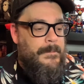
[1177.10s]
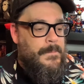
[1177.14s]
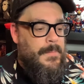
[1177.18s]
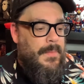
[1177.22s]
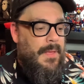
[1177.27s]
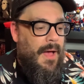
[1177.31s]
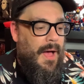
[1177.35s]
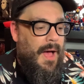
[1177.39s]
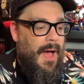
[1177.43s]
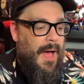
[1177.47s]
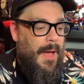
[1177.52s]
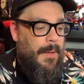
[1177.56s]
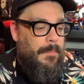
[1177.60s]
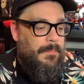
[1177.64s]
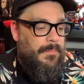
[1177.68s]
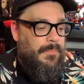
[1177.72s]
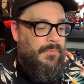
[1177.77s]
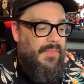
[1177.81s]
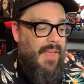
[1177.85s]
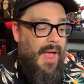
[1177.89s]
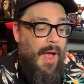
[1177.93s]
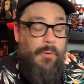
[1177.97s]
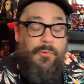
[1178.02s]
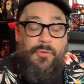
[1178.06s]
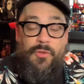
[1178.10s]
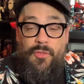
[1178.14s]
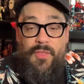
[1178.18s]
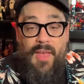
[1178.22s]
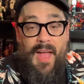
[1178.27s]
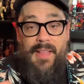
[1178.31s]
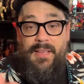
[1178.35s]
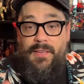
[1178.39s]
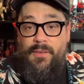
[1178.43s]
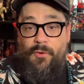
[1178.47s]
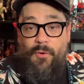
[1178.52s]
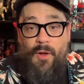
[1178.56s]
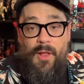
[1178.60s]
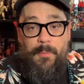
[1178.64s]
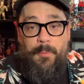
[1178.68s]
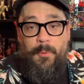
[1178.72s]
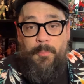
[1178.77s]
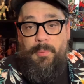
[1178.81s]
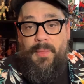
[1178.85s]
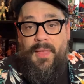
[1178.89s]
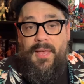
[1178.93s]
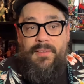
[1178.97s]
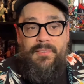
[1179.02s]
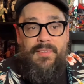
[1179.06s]
down to that incredible
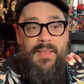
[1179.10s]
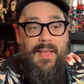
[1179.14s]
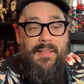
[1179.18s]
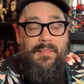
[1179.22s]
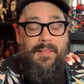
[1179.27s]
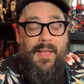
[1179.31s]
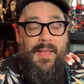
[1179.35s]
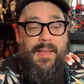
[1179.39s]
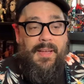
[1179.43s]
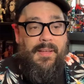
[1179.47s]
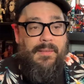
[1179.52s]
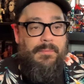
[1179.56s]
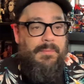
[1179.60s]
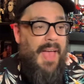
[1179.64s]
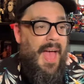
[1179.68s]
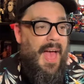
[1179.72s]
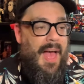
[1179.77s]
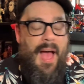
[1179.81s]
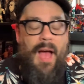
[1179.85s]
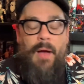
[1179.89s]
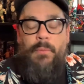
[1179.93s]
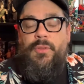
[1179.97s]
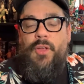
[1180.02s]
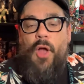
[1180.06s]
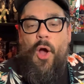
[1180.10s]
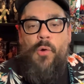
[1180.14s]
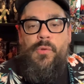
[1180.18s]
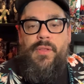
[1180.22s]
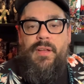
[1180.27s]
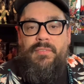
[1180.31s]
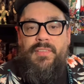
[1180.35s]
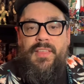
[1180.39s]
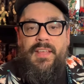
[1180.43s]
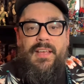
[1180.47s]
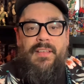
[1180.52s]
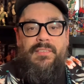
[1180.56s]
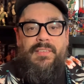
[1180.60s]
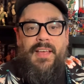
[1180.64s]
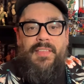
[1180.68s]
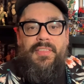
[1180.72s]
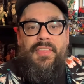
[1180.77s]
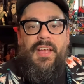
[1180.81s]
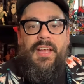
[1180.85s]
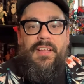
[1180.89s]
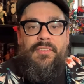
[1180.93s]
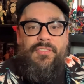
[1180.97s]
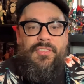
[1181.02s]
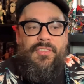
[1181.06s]
playset. Like, yeah, I would own everything because I
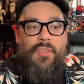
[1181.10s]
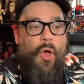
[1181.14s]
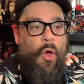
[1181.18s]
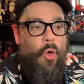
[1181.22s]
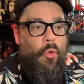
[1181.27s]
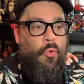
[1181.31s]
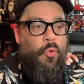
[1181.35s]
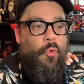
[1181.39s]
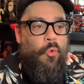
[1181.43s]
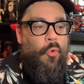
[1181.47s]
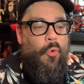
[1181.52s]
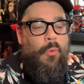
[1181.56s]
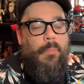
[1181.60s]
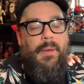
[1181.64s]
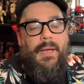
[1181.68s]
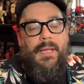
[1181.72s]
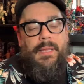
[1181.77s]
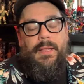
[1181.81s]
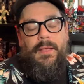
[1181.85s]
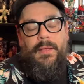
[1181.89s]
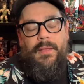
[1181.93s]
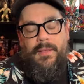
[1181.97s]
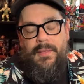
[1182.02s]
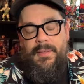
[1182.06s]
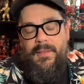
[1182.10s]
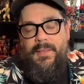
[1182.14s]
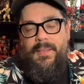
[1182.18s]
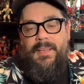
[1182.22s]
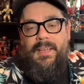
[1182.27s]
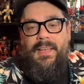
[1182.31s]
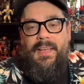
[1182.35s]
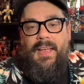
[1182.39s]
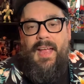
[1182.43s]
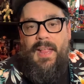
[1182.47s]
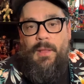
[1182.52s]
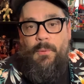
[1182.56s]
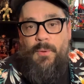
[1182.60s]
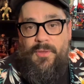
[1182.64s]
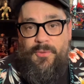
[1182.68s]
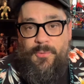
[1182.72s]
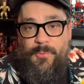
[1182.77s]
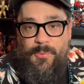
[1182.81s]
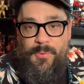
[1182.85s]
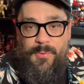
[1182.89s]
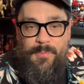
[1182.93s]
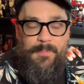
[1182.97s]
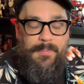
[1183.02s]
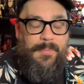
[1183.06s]
think it's all cool. But anyways,
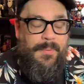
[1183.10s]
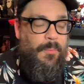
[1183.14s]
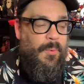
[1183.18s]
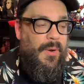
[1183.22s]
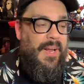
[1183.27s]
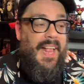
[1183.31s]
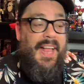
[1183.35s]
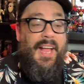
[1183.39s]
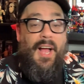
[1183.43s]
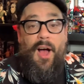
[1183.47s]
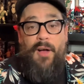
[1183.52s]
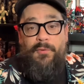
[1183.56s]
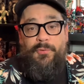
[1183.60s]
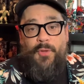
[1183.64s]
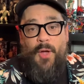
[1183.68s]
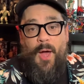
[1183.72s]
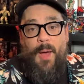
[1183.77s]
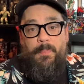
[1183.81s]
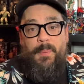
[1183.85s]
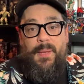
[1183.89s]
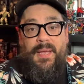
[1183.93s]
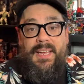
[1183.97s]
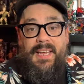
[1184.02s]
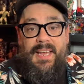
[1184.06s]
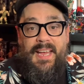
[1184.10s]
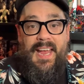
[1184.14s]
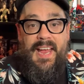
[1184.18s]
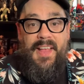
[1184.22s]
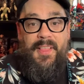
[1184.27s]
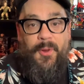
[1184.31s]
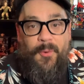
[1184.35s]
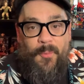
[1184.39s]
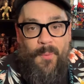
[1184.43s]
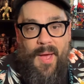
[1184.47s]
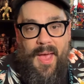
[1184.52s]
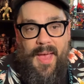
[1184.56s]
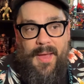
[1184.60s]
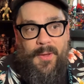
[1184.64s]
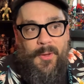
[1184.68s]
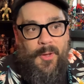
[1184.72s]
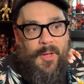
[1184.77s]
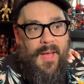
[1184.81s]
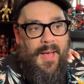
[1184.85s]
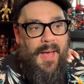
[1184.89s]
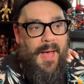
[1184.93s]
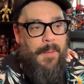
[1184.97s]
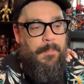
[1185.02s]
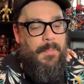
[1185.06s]
we're getting off topic. Either way,
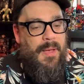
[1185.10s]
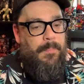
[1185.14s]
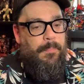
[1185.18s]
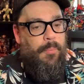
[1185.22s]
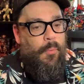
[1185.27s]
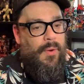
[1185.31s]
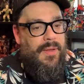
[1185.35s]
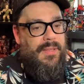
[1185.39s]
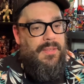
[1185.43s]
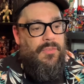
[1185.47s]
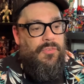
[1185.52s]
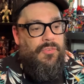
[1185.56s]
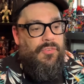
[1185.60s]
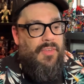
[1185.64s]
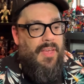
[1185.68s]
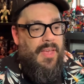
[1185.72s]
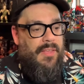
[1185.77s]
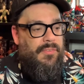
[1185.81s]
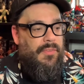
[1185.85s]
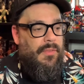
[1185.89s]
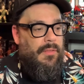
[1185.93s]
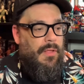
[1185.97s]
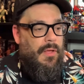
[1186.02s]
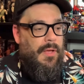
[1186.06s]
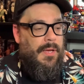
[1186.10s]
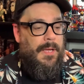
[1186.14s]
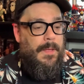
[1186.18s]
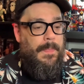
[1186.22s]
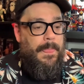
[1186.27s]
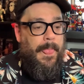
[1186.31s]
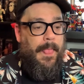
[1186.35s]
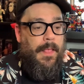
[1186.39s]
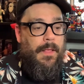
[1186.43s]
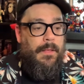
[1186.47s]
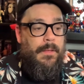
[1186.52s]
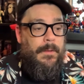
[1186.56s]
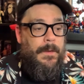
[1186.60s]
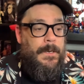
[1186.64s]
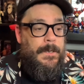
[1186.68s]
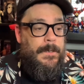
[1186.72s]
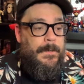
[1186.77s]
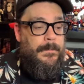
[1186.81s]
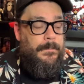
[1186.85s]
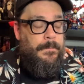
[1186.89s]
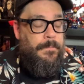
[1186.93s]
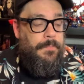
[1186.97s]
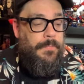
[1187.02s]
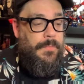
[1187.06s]
my point is just, look,
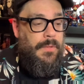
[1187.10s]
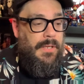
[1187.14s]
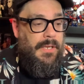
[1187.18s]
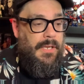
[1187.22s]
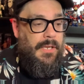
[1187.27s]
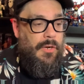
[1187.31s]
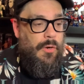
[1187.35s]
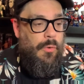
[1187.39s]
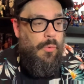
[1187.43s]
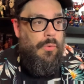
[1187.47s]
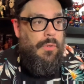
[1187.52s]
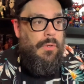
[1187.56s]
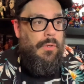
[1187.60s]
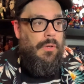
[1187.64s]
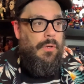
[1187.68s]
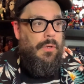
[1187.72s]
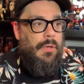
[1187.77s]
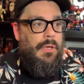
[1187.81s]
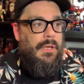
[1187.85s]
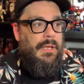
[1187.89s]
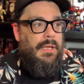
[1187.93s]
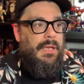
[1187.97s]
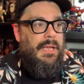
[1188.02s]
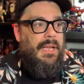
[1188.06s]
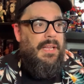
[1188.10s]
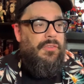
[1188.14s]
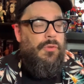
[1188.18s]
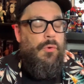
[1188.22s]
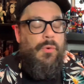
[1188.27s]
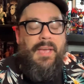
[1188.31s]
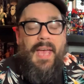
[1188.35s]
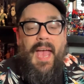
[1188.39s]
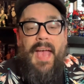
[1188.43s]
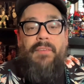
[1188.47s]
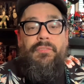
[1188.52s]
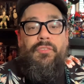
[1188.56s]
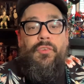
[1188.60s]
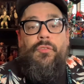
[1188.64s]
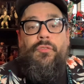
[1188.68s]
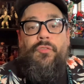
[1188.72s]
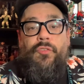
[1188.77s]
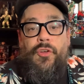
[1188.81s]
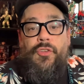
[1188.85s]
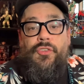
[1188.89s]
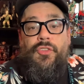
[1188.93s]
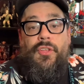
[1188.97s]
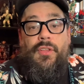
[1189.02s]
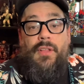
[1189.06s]
it's okay
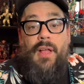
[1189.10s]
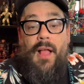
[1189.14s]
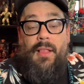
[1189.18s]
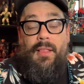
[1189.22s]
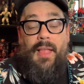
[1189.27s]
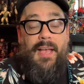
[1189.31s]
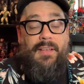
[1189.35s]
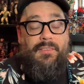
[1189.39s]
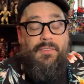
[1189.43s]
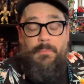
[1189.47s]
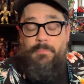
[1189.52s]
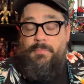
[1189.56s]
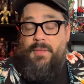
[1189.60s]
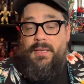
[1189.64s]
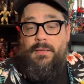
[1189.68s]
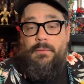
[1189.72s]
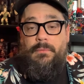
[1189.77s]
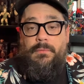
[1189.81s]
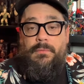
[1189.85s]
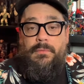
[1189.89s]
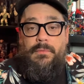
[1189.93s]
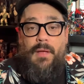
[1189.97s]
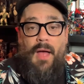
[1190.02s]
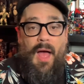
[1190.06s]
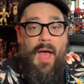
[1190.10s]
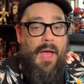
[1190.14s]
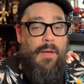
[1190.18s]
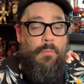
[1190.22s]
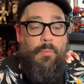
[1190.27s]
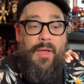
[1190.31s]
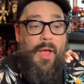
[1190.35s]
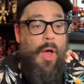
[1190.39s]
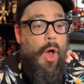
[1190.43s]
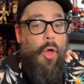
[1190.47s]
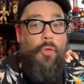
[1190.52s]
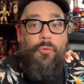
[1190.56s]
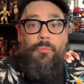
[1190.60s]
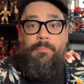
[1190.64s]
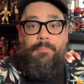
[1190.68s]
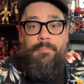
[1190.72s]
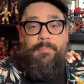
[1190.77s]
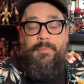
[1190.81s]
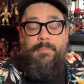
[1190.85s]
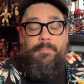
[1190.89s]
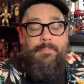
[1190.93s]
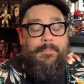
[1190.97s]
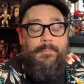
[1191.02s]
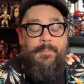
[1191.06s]
to not like something. We all
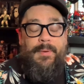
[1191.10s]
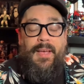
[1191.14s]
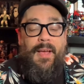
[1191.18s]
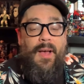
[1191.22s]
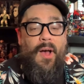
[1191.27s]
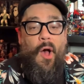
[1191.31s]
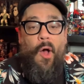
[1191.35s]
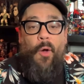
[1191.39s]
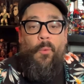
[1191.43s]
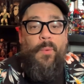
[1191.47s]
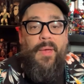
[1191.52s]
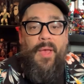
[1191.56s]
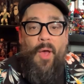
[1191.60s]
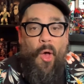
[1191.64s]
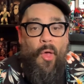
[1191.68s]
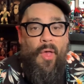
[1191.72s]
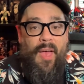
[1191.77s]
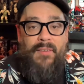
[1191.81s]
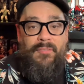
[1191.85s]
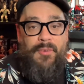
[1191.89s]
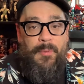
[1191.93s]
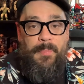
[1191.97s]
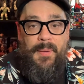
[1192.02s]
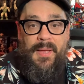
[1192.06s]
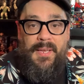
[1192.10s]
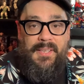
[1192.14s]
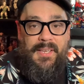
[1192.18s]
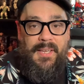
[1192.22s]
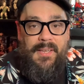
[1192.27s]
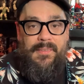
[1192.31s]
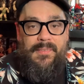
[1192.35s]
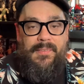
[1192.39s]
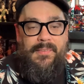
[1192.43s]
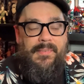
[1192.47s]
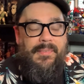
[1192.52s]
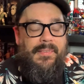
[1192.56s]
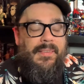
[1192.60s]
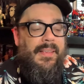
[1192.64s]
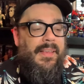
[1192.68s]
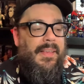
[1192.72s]
have opinions.